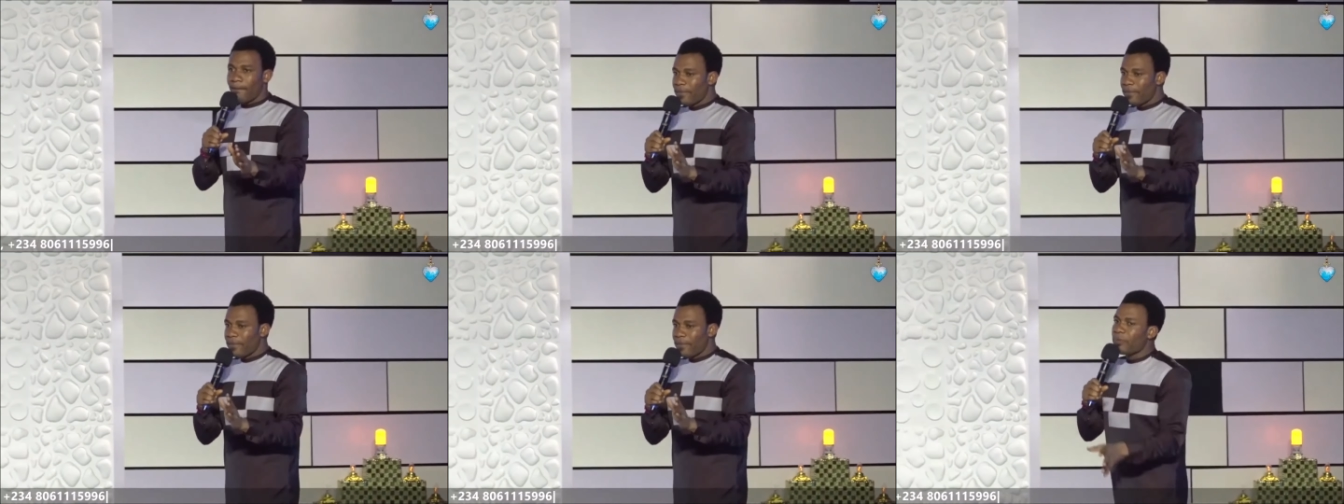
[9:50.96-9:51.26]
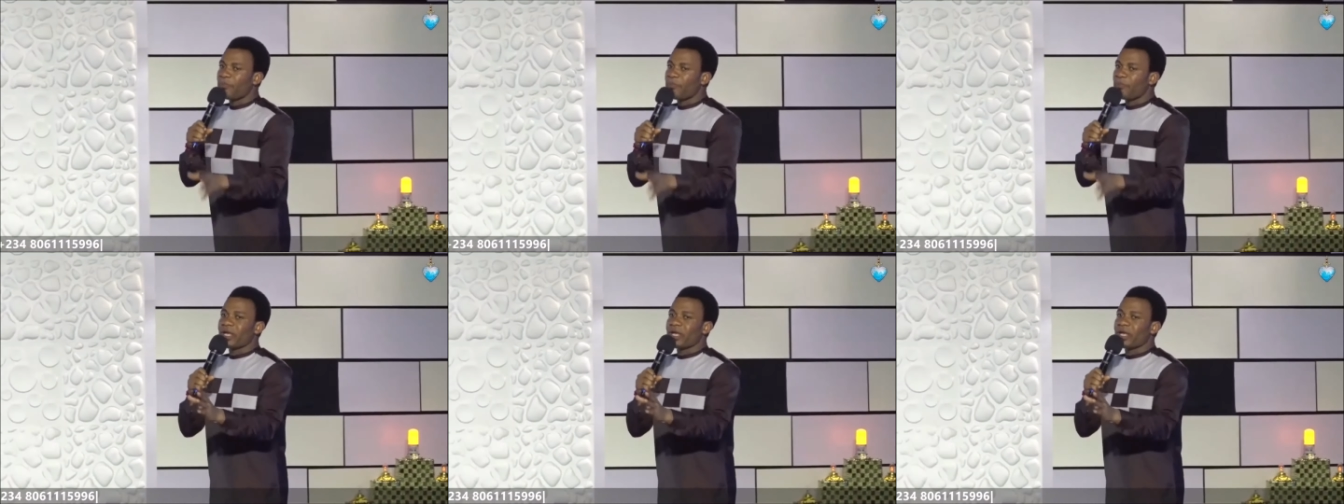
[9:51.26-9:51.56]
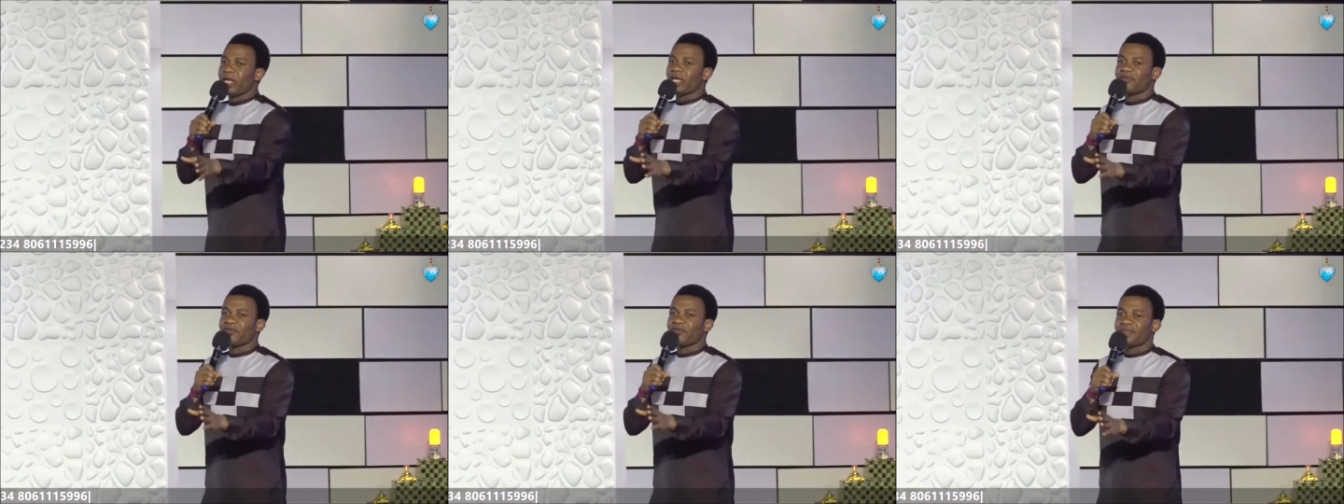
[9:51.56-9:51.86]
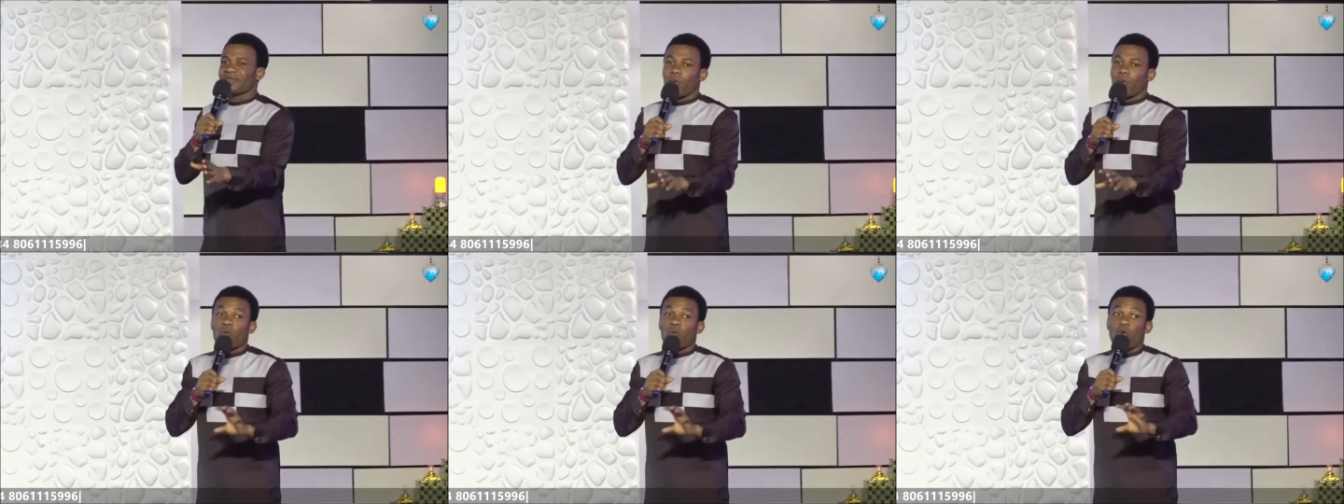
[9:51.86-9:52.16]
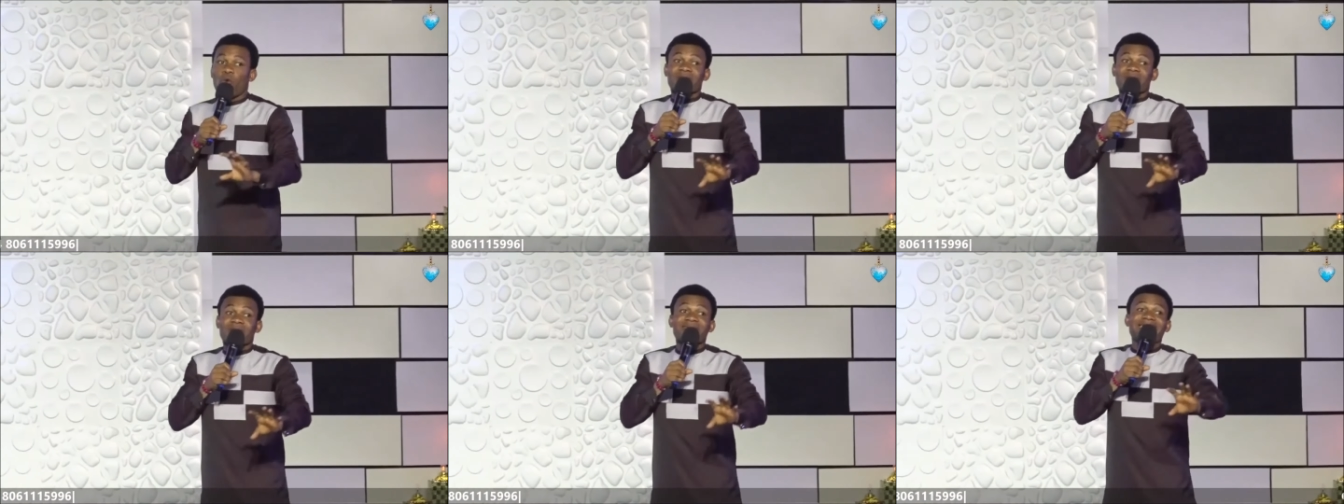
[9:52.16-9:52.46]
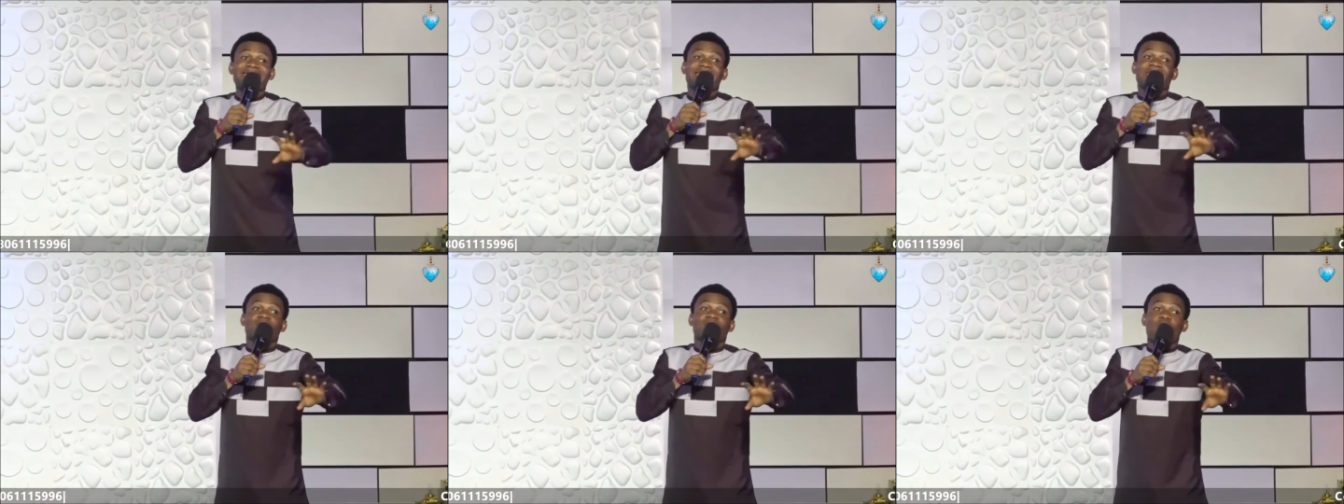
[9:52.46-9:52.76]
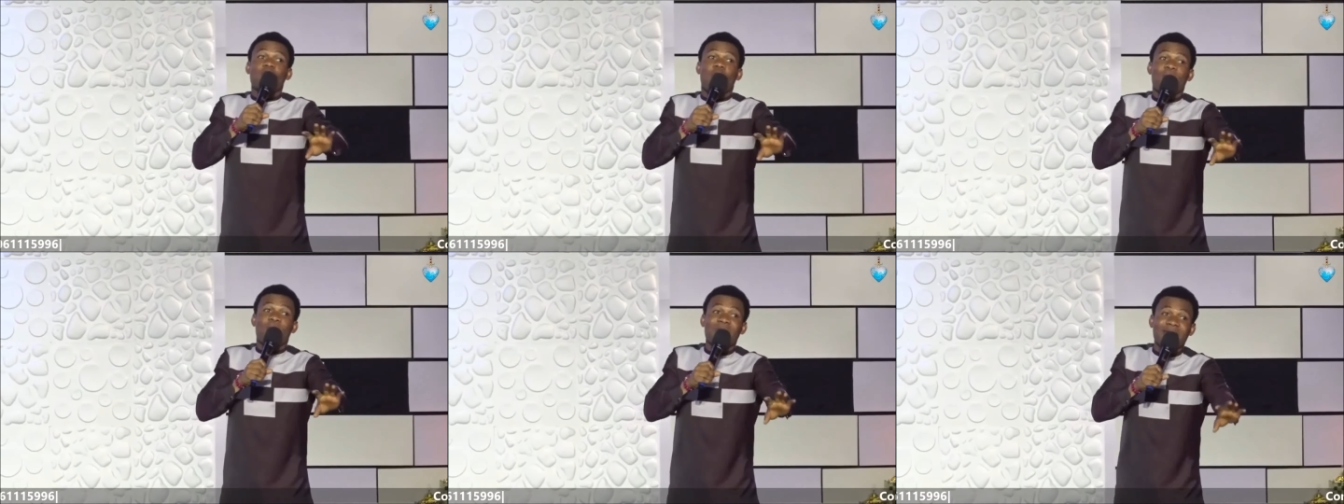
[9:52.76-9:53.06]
believe that what is stopping